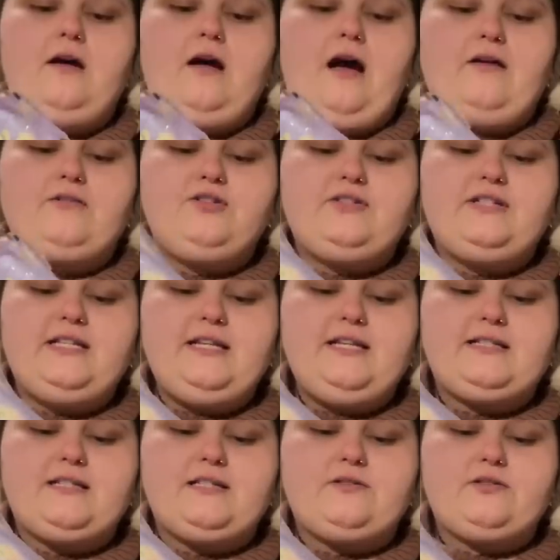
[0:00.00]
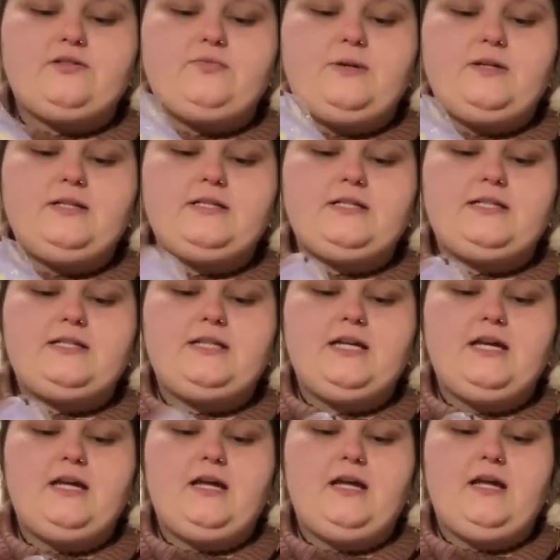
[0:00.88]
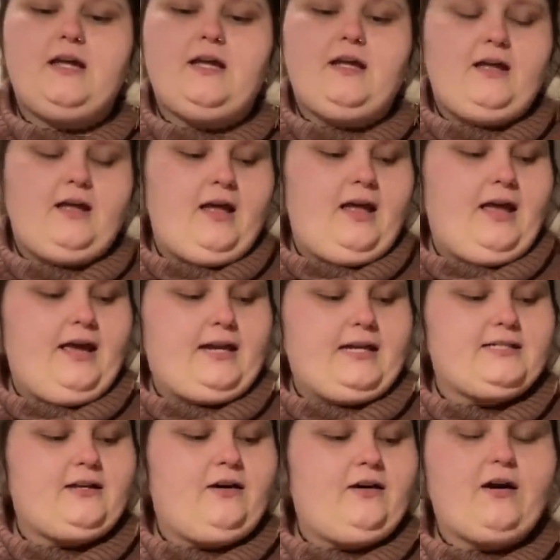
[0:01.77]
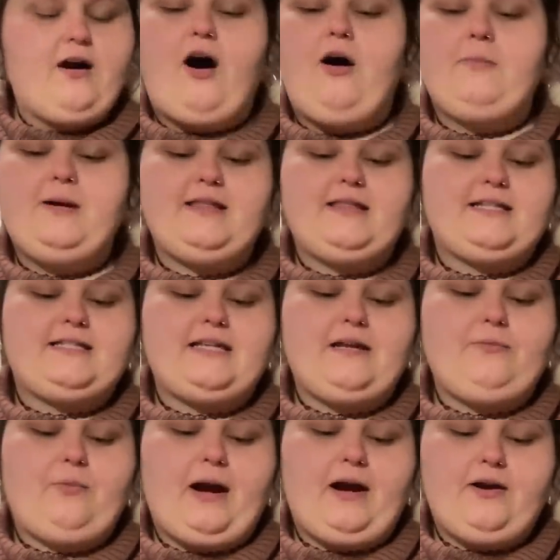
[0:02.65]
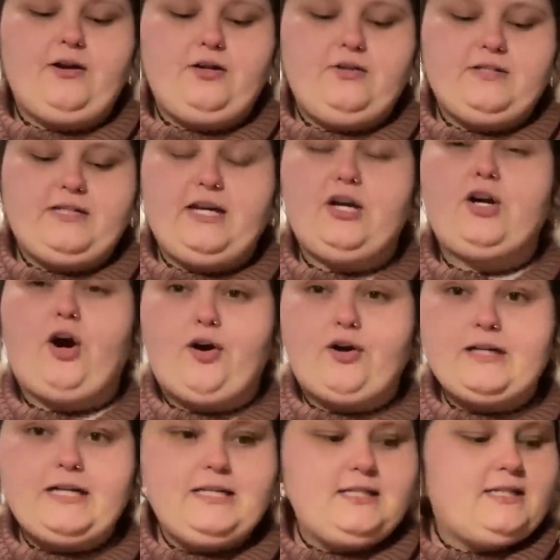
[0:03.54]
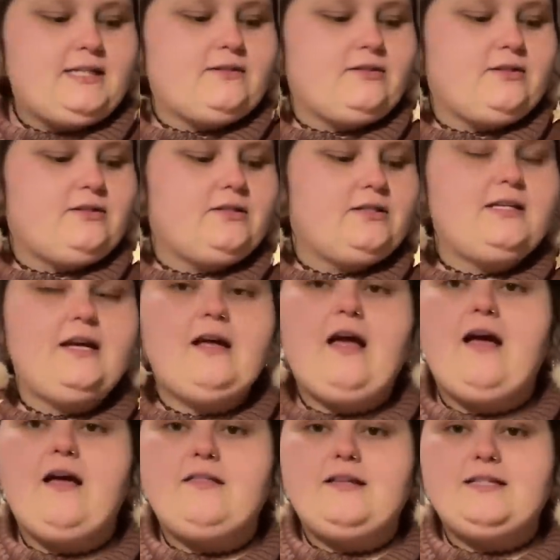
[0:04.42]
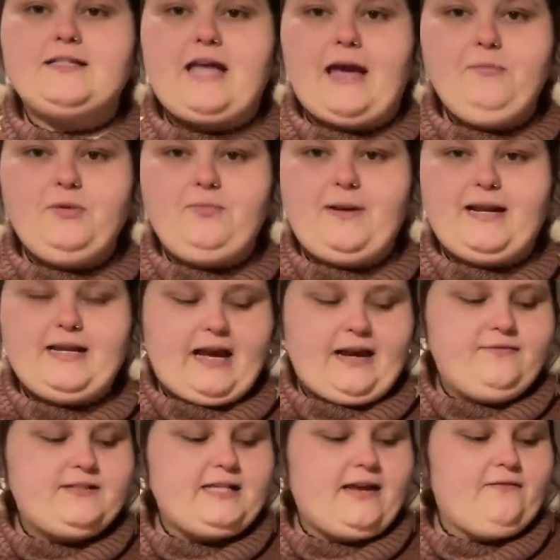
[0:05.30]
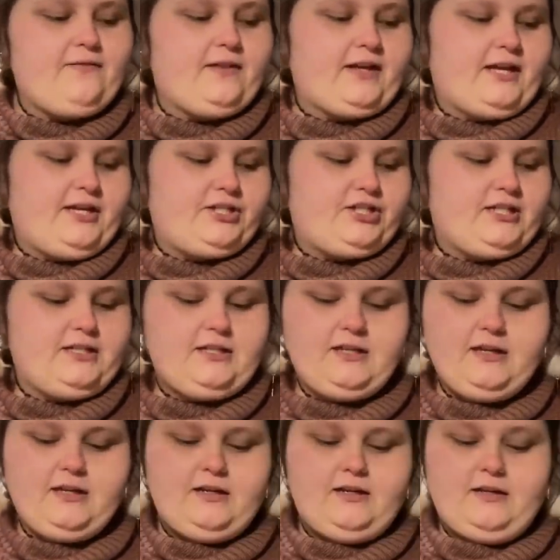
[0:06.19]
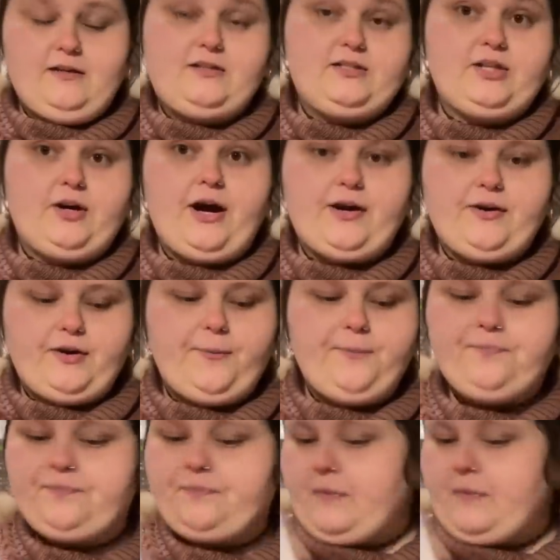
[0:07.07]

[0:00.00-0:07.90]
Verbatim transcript: I was using these scissors once and I saw a comment that said, why are you using gardening scissors? This came with my knife set for the kitchen. So I don't know.